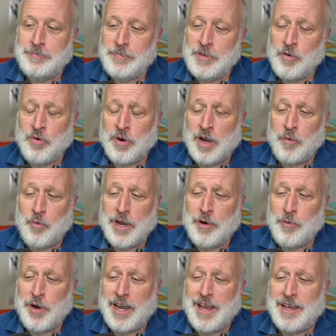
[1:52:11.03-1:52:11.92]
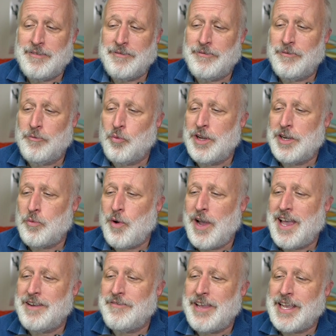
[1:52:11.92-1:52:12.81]
when I went away on, went
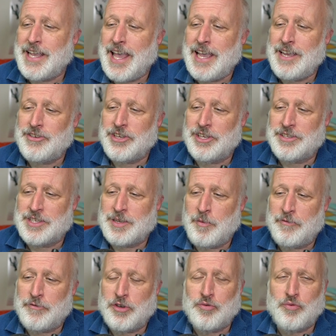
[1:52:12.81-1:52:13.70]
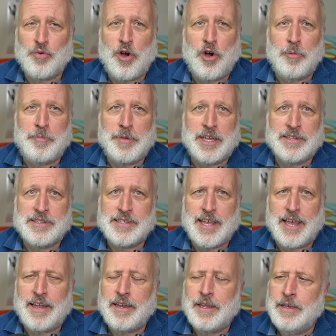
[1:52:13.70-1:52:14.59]
away on vacation, some of you wrote me and
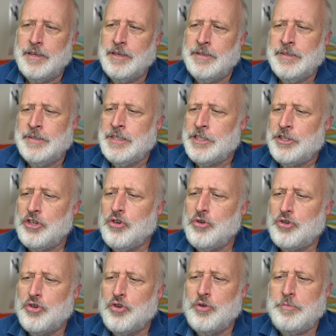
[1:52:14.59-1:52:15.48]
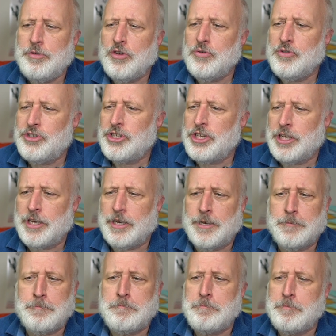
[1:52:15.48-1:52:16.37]
said, YouTube used
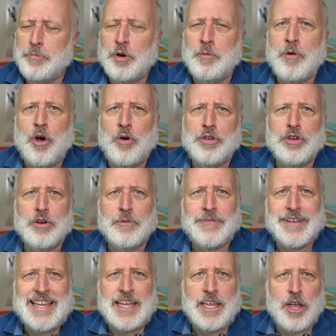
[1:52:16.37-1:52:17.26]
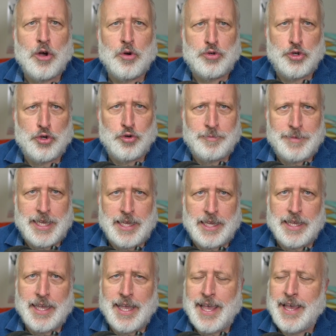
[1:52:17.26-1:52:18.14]
to promote your video to
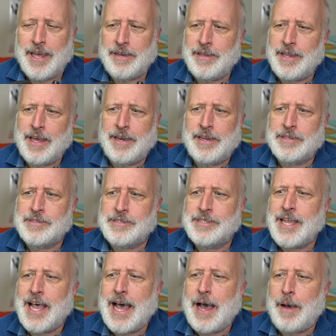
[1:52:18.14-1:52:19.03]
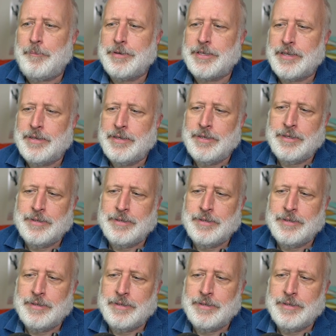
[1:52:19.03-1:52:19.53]
me, and then it stopped.